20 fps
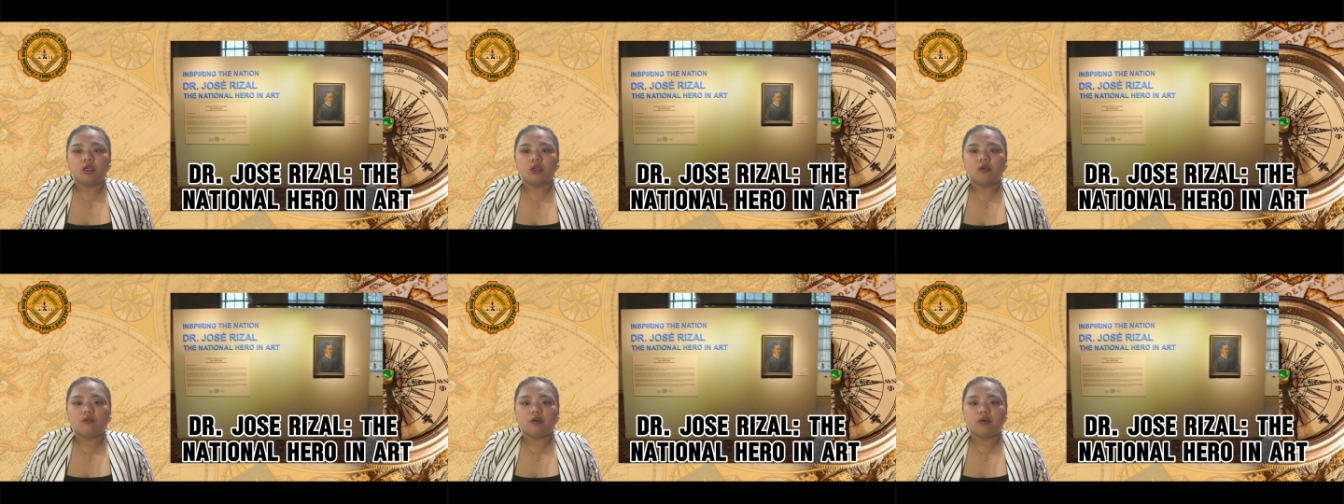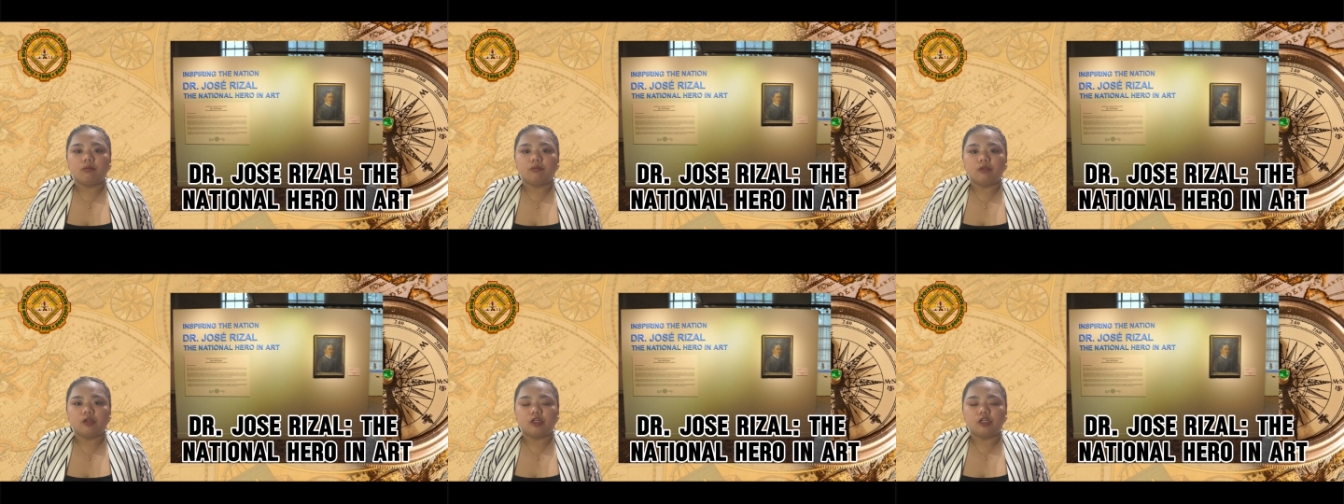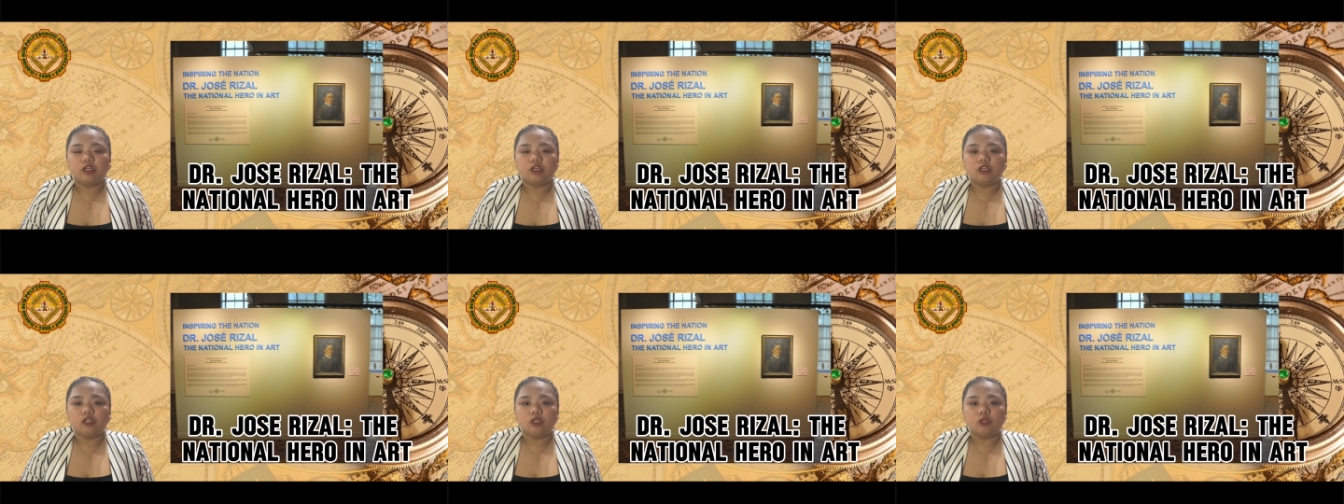from the
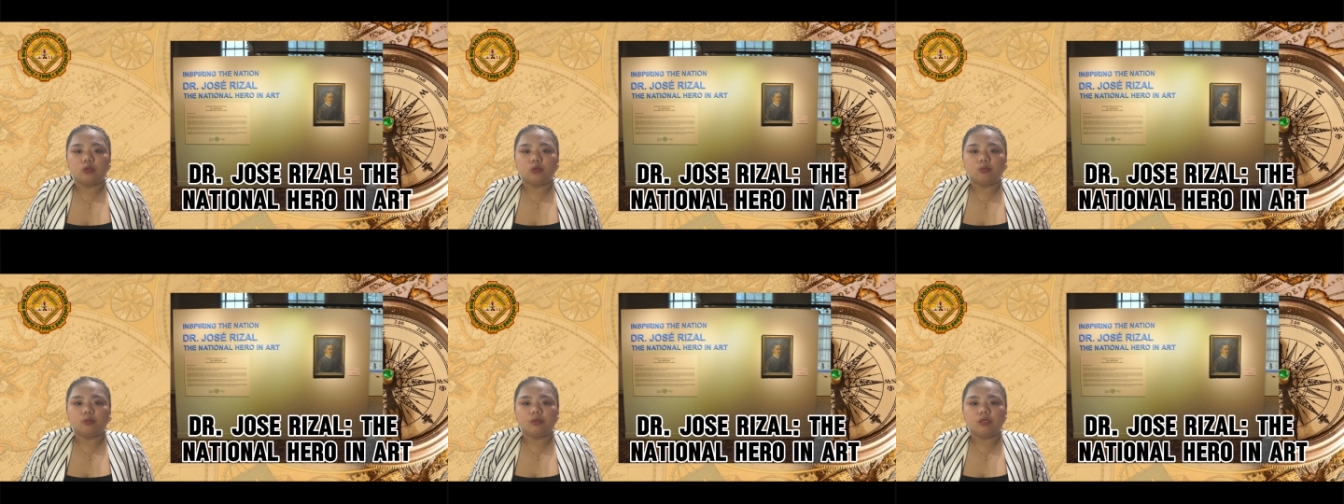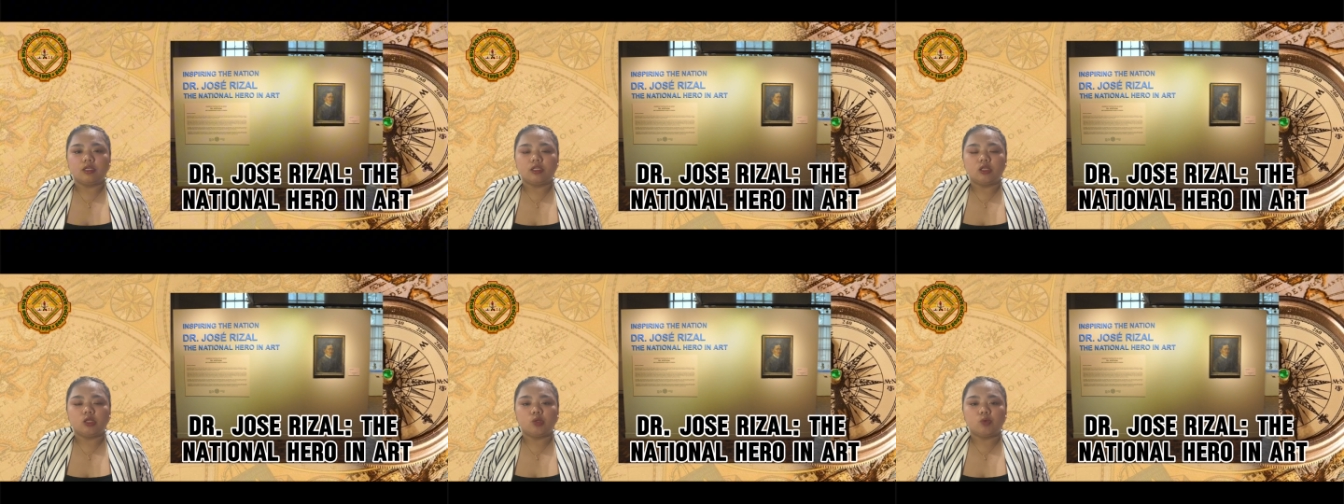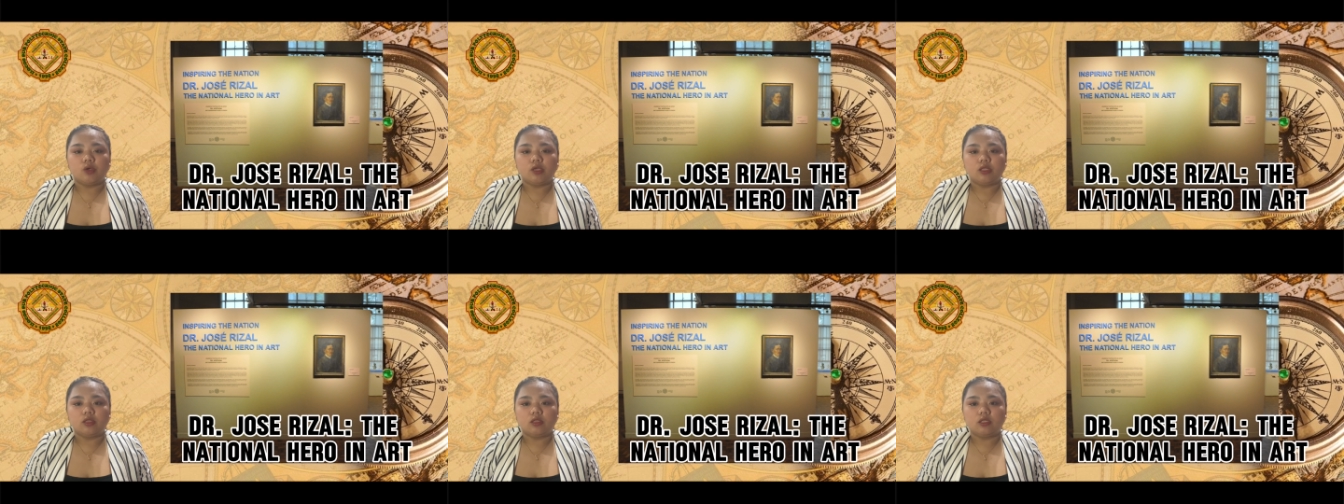early to
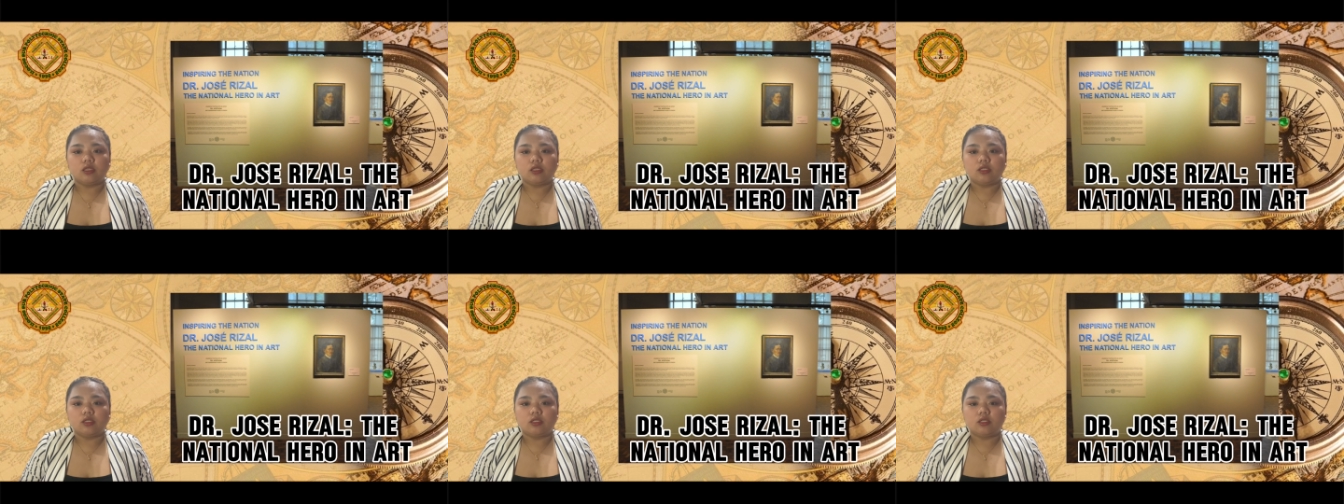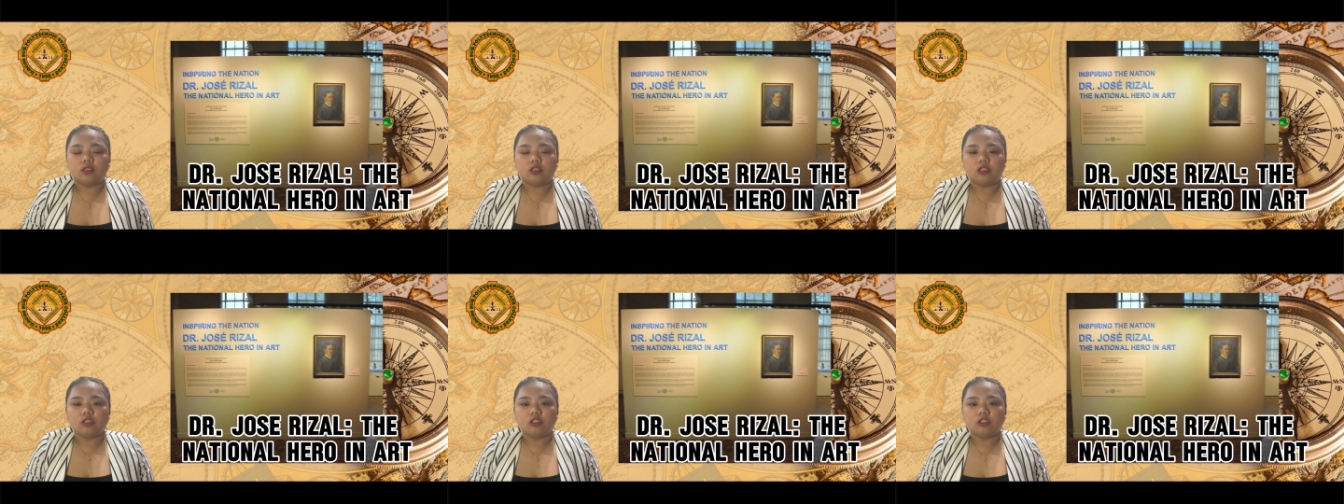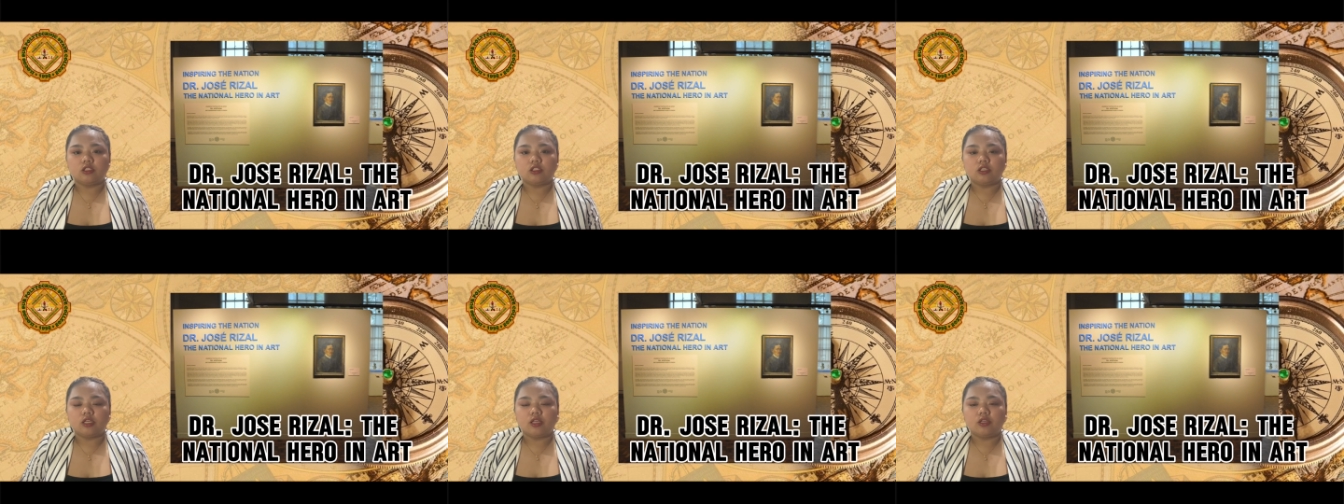mid-20th
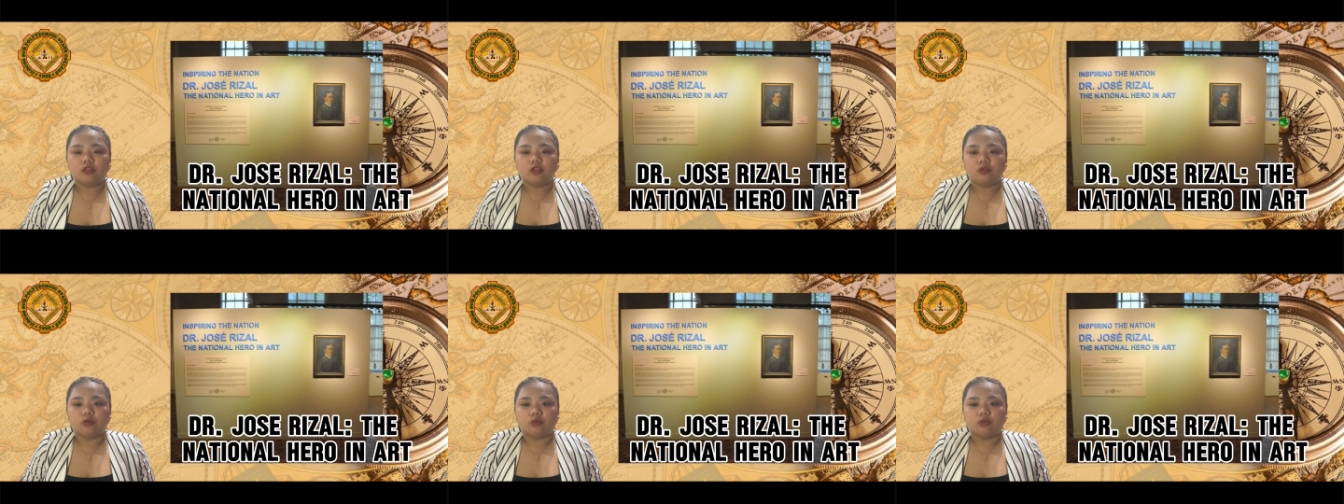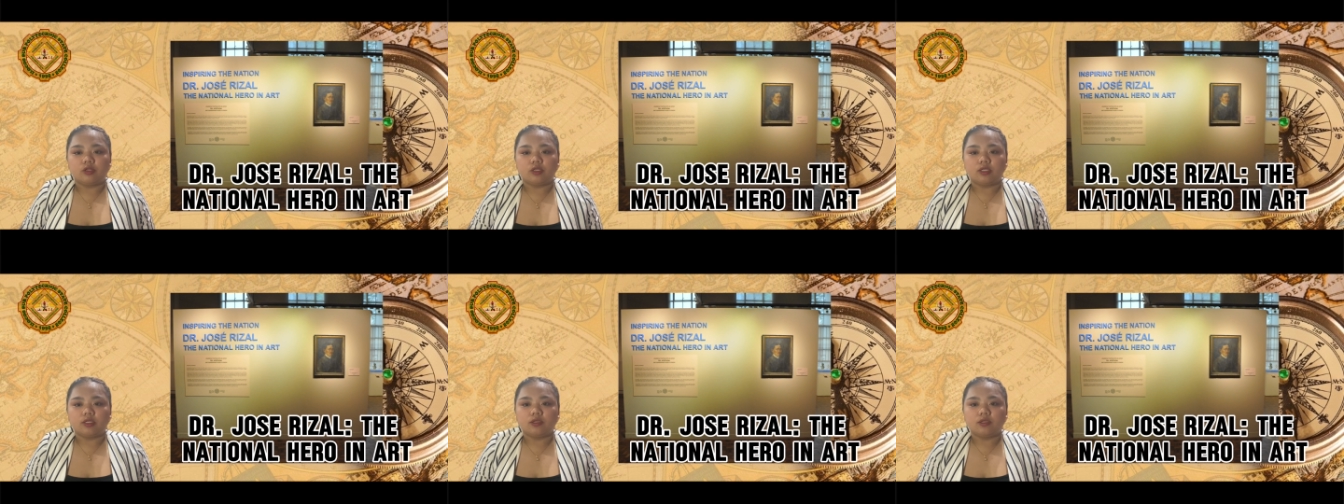century.